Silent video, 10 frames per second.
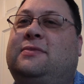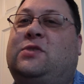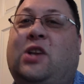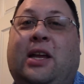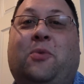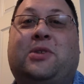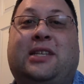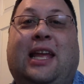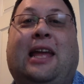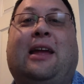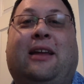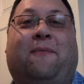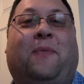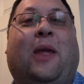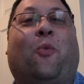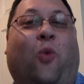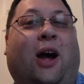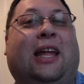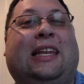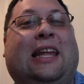
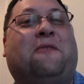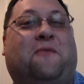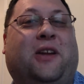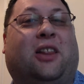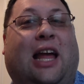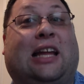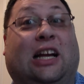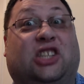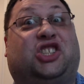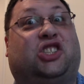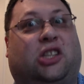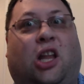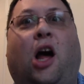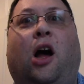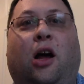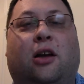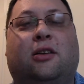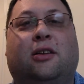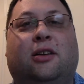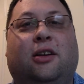it didn't feel like a slog
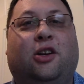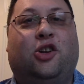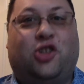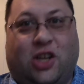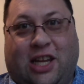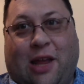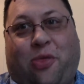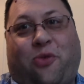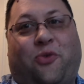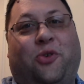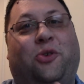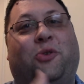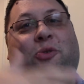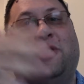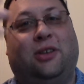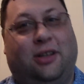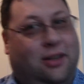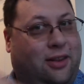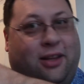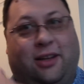to get through
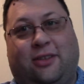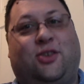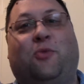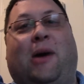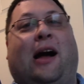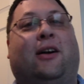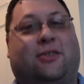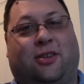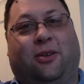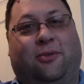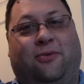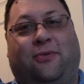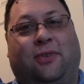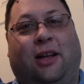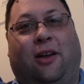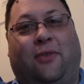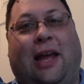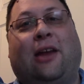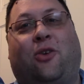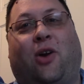the 2 miles of
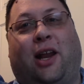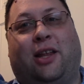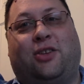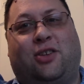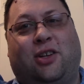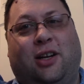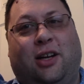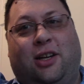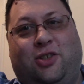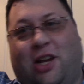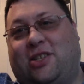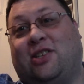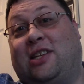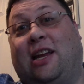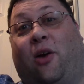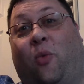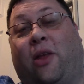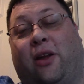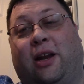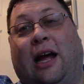end credits just to see on
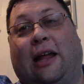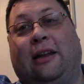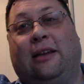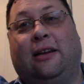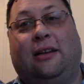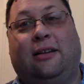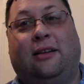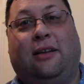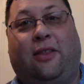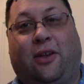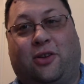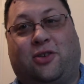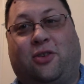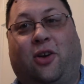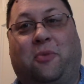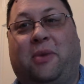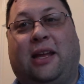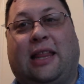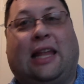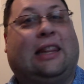whether or not there's going to be
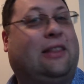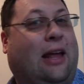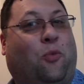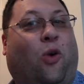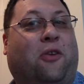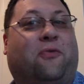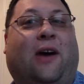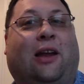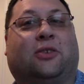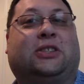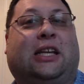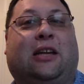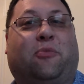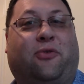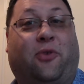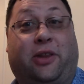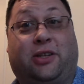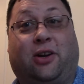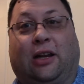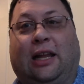that one final scene before they
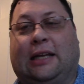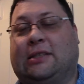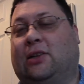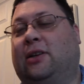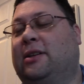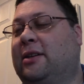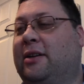turn the lights on.